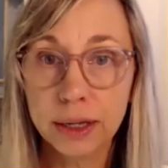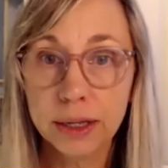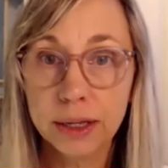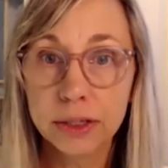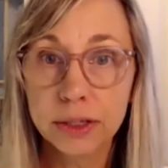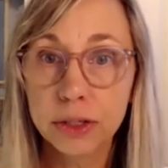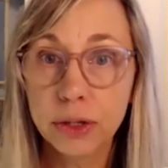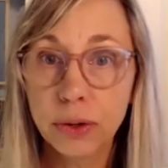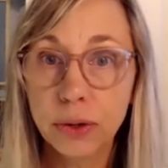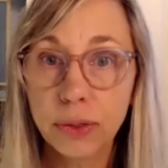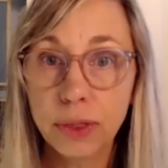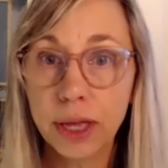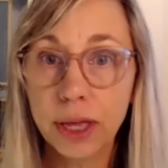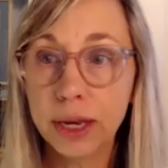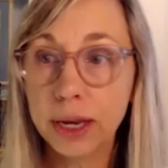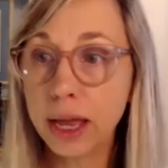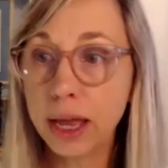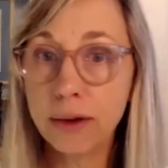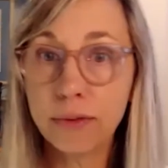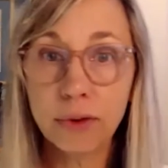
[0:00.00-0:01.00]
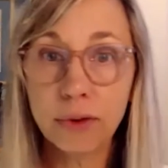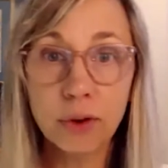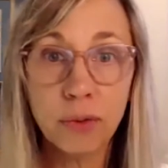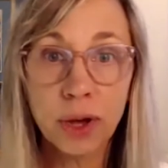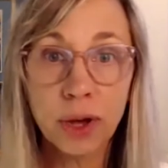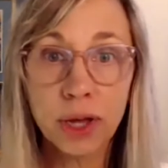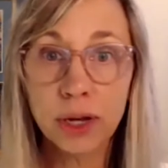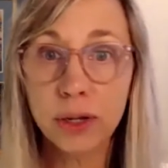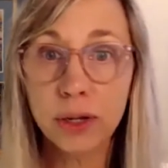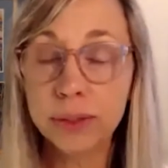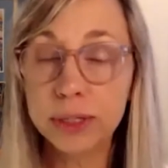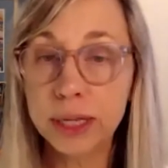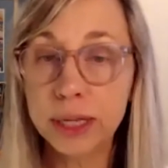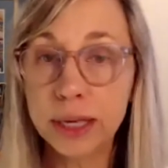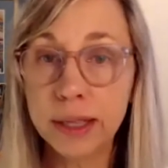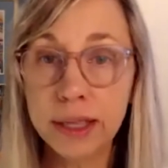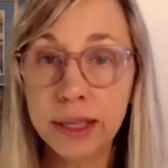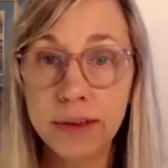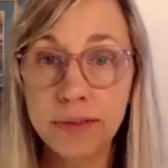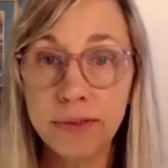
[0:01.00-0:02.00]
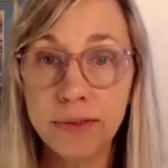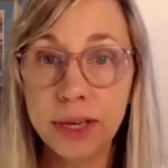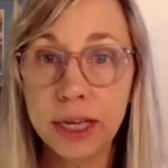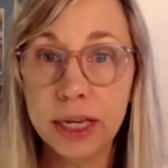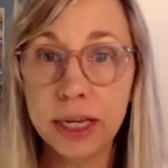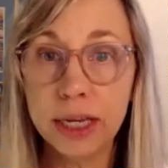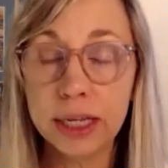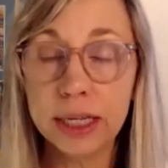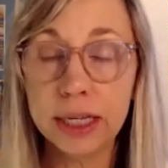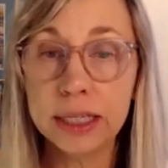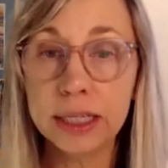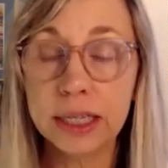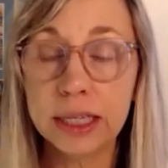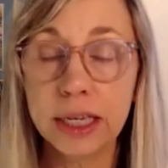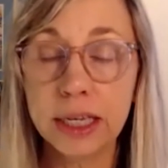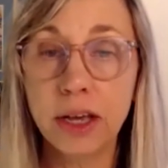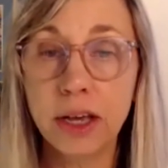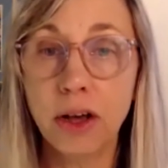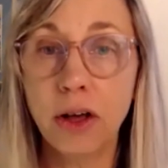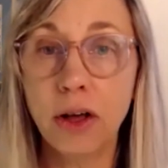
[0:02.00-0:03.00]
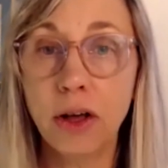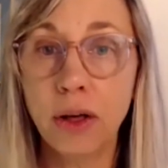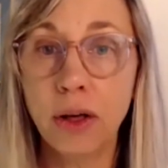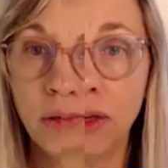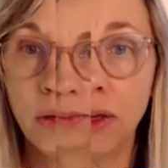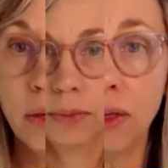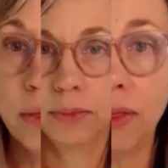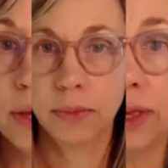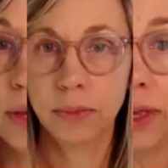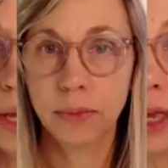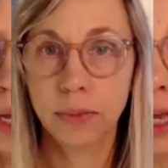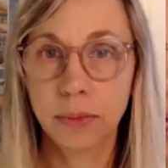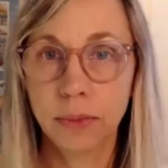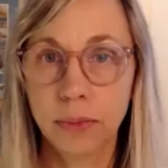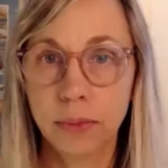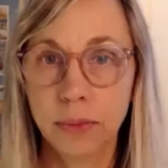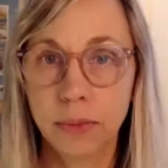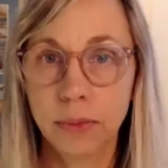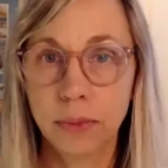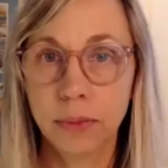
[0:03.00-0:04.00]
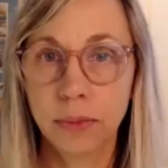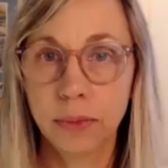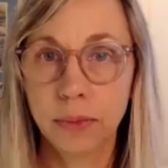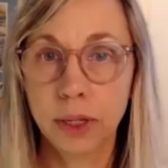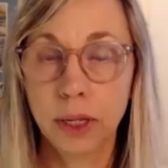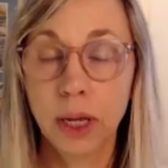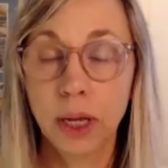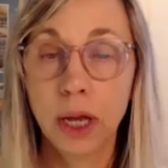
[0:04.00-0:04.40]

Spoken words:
so that everyone who's in the event can see all the answers.